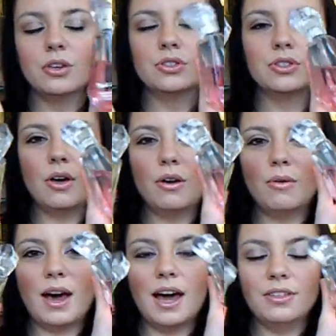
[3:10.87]

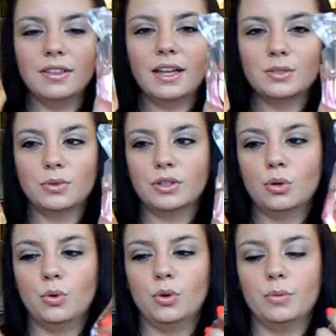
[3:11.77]
So I think that's
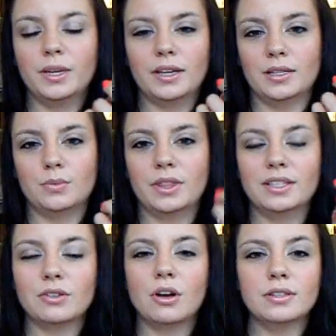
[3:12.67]
really cool, because when
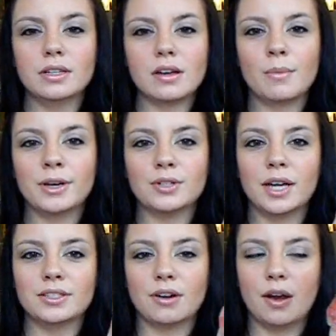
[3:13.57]
these are all sitting on my
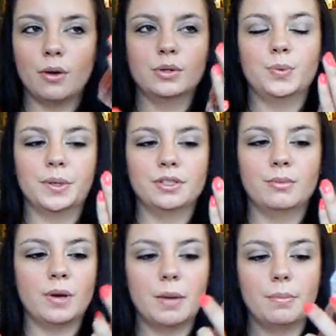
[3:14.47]
dresser, I know which ones
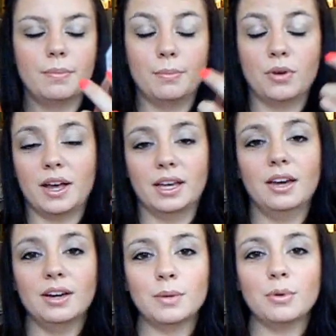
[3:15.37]
are my Mariah
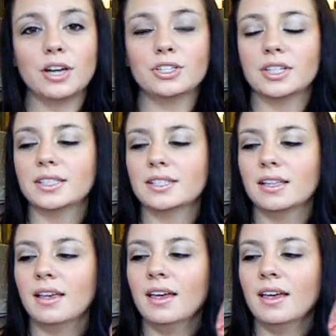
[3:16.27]
Carey impressions.